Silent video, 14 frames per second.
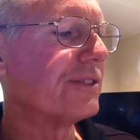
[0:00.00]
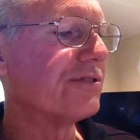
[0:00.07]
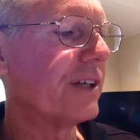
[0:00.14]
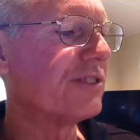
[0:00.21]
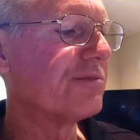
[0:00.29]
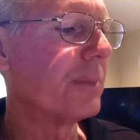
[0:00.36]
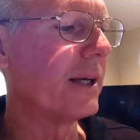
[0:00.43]

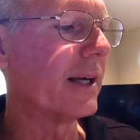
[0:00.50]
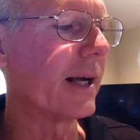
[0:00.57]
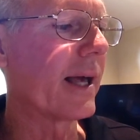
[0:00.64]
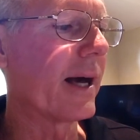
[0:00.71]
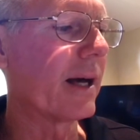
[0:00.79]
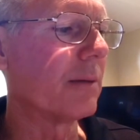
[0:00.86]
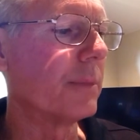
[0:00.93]
assessment and
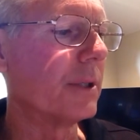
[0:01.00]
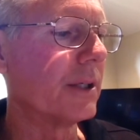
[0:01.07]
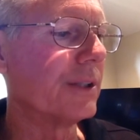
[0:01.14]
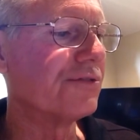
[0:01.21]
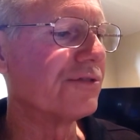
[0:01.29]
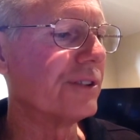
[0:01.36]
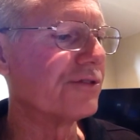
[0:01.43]

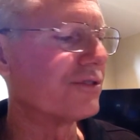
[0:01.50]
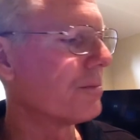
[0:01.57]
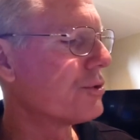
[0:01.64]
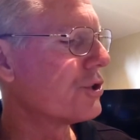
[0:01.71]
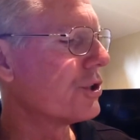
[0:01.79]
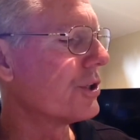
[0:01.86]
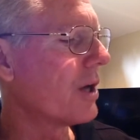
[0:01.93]
accountability system
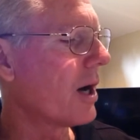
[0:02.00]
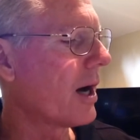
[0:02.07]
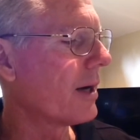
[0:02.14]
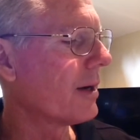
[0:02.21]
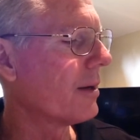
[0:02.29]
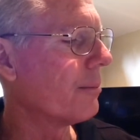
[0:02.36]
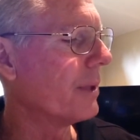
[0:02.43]
should
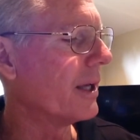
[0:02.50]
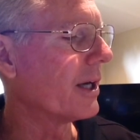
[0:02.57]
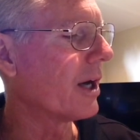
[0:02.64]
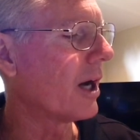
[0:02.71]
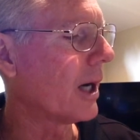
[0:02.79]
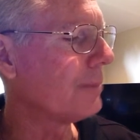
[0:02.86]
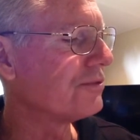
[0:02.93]
not be an
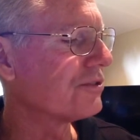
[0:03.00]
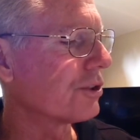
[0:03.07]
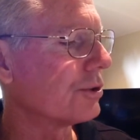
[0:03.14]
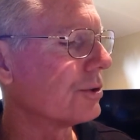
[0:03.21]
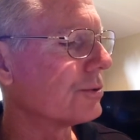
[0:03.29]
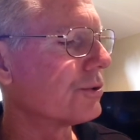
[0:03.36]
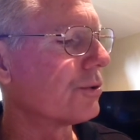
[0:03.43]

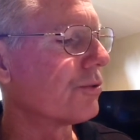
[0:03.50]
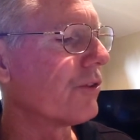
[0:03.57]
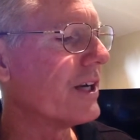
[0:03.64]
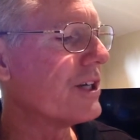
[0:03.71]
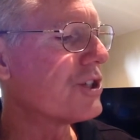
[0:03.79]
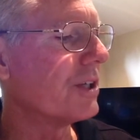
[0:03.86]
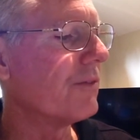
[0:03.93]
obstacle to
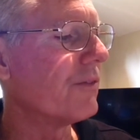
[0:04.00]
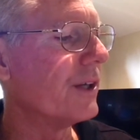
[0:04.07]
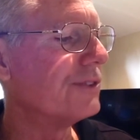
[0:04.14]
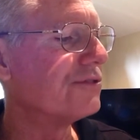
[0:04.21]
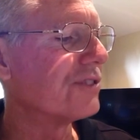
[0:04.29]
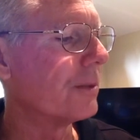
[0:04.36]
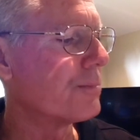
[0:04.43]
reaching
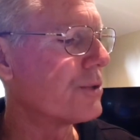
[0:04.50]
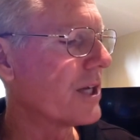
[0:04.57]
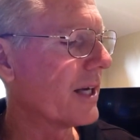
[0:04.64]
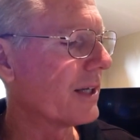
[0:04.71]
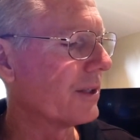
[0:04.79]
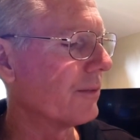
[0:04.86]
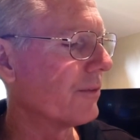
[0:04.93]
this
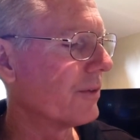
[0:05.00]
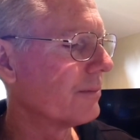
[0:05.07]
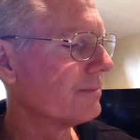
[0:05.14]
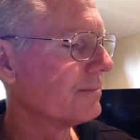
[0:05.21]
objective.